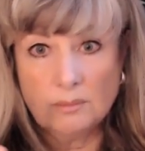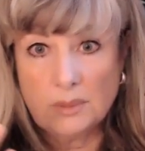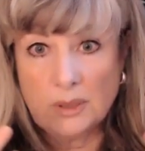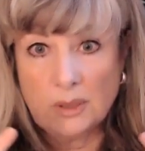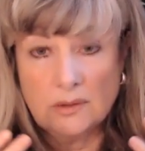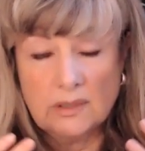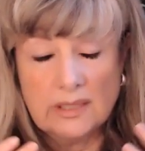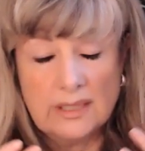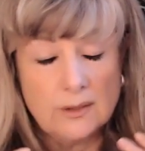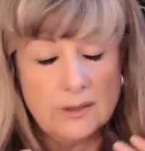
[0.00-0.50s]

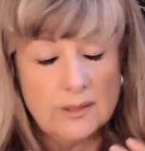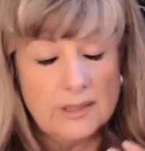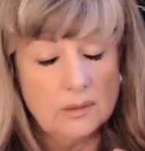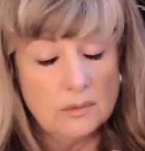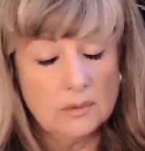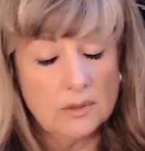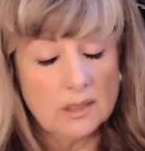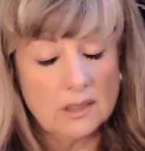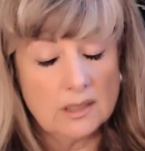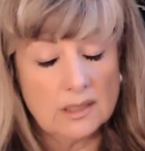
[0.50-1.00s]
polarity
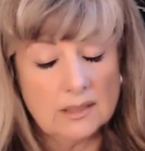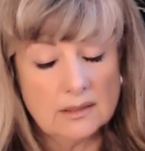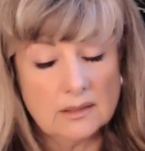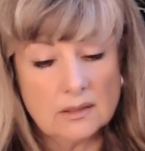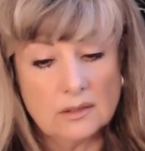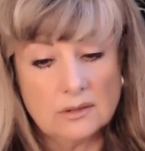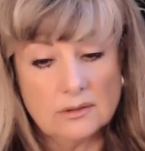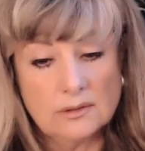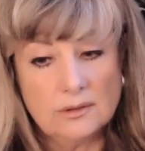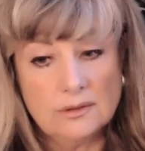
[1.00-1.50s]
work
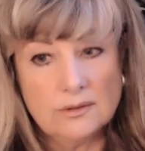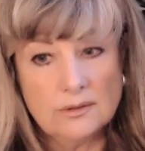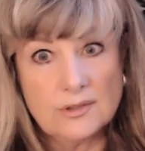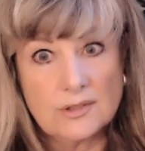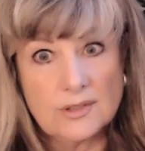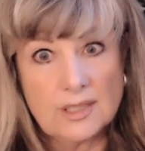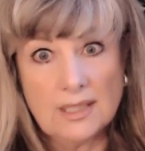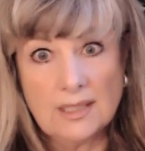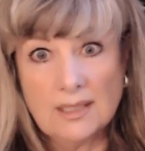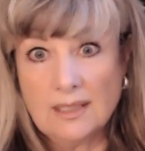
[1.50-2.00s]
includes
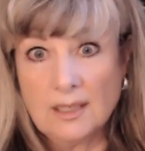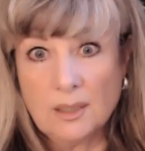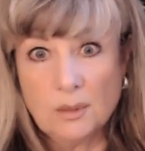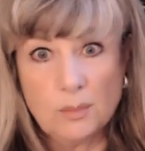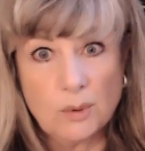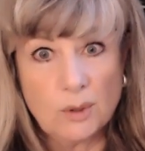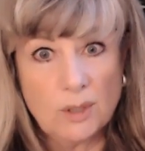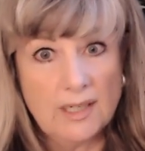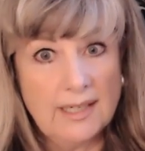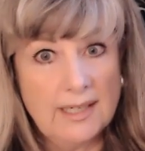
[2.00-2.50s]
taking a
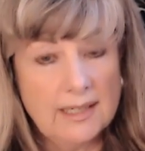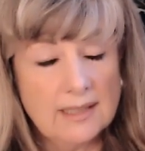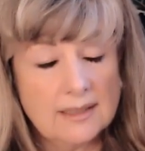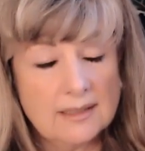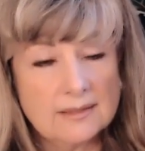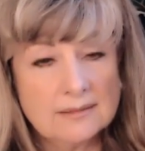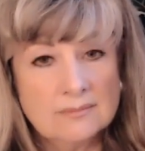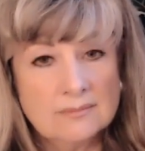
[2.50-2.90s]
break.